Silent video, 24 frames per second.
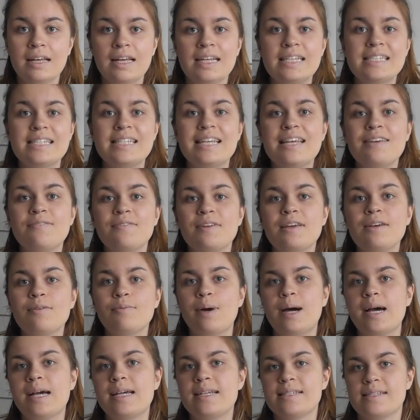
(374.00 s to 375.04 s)
CV
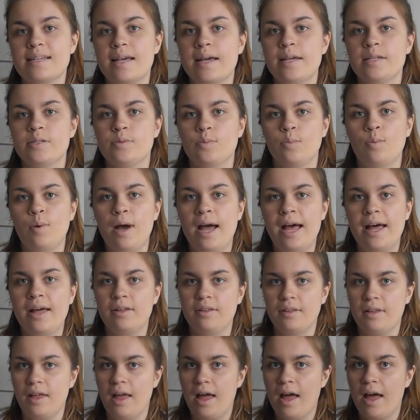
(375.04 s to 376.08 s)
wise as
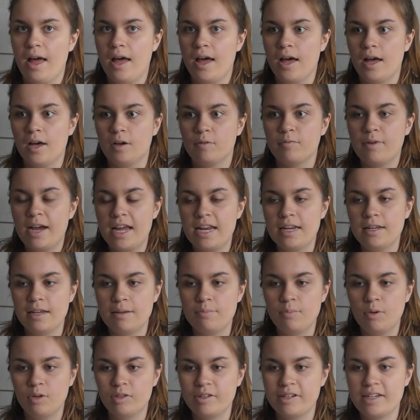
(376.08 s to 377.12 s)
well, when
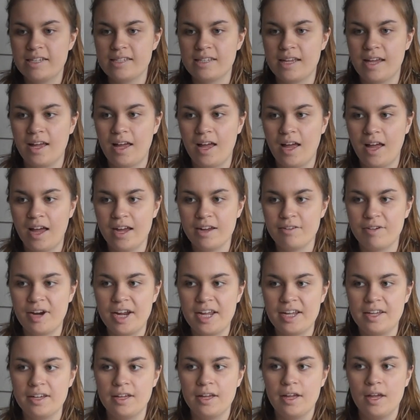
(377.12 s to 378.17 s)
employers are
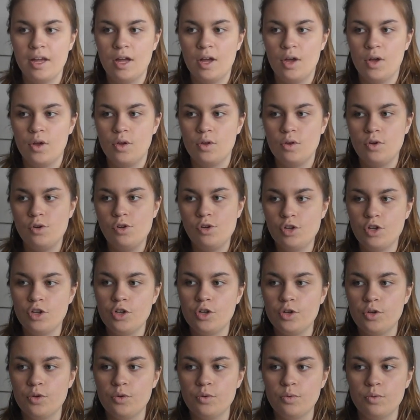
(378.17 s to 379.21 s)
hiring
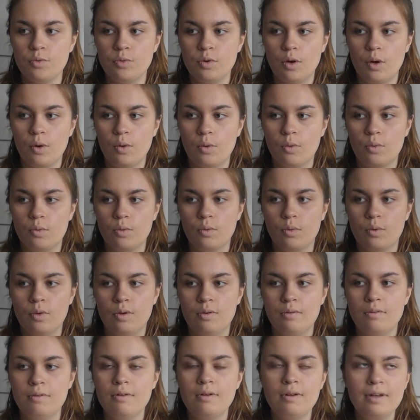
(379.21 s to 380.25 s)
new,
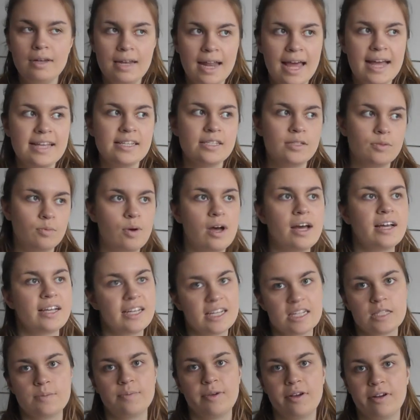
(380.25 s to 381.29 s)
less work
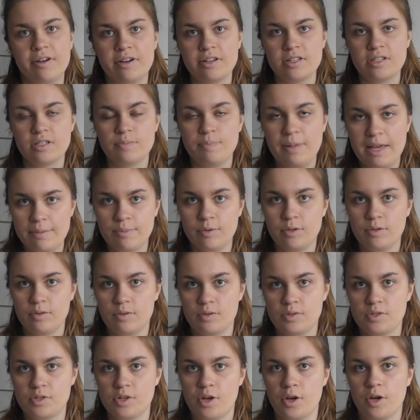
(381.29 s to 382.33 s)
experience people,
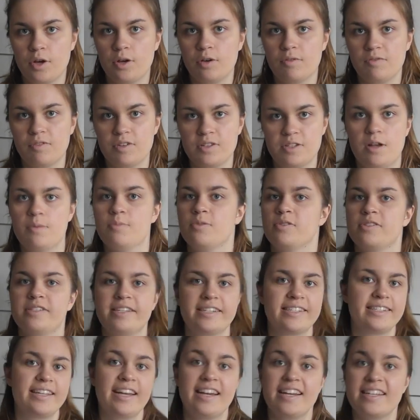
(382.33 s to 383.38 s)
so for example
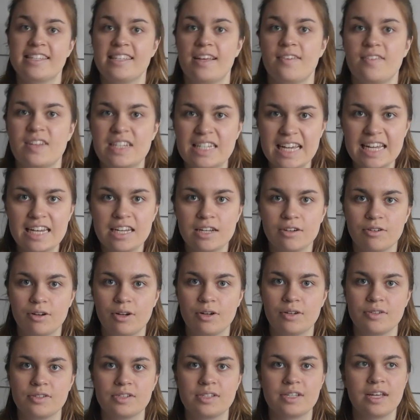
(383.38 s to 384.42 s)
16 and 17 year
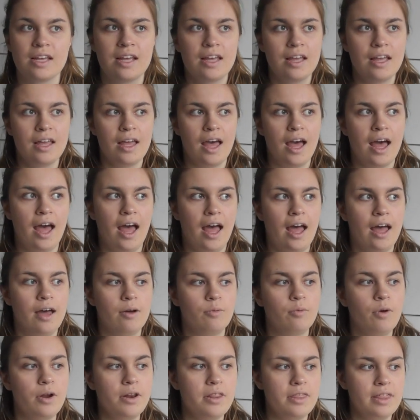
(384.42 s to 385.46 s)
olds,
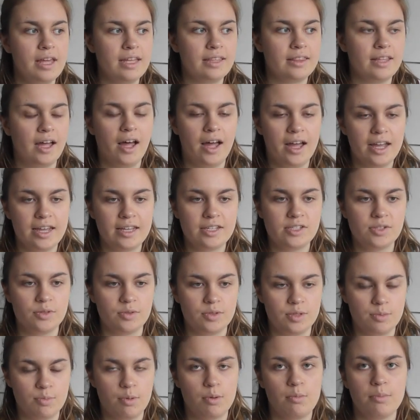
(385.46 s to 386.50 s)
one thing that I
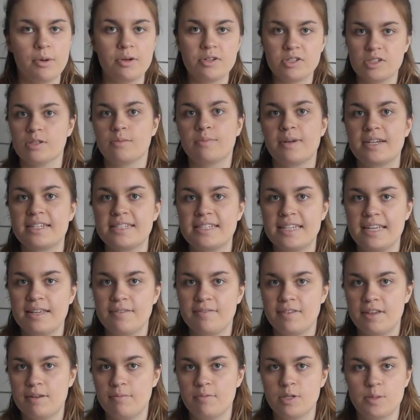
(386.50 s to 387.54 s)
sort of promoted on my
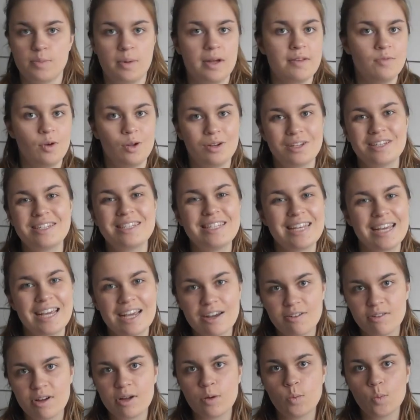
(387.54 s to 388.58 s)
CV was my
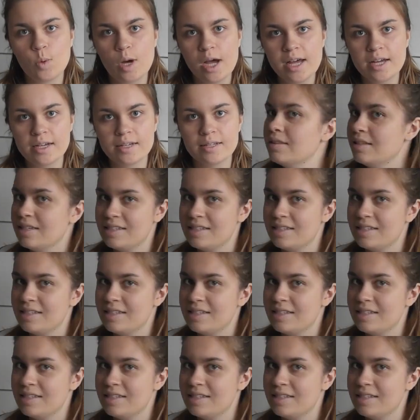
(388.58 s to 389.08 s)
volunteering work.